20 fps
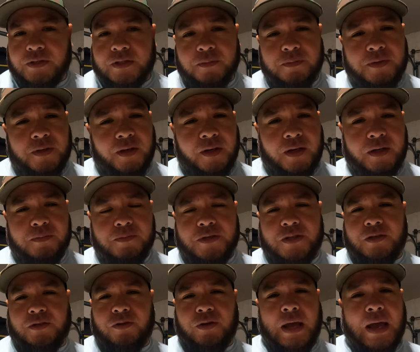
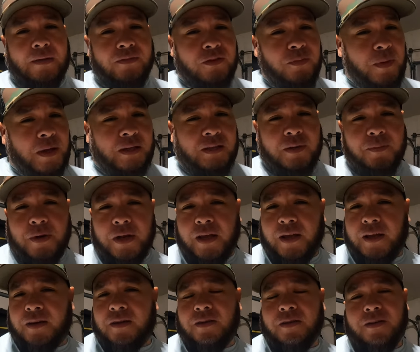sometimes you have to make
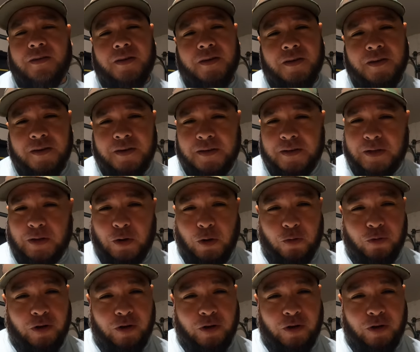lemonade. You know,